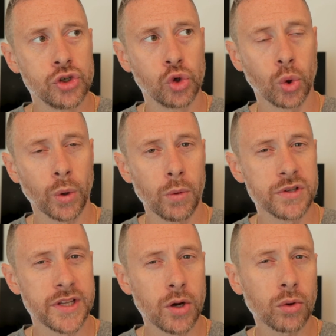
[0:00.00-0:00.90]
Jewelry
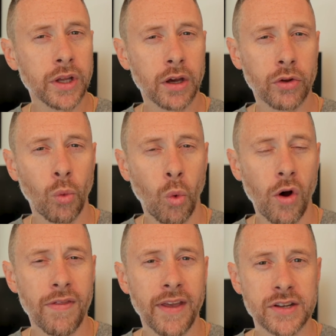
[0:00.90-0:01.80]
was the only other
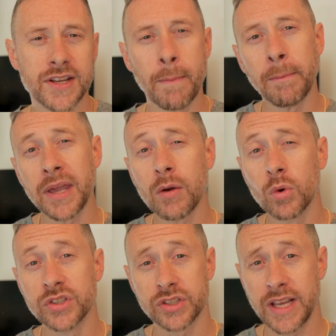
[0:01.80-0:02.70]
one that to me
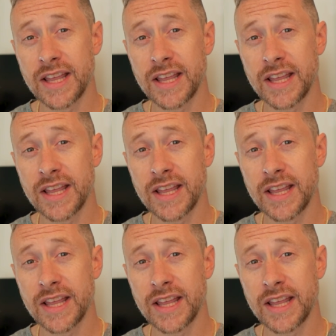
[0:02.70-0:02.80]
was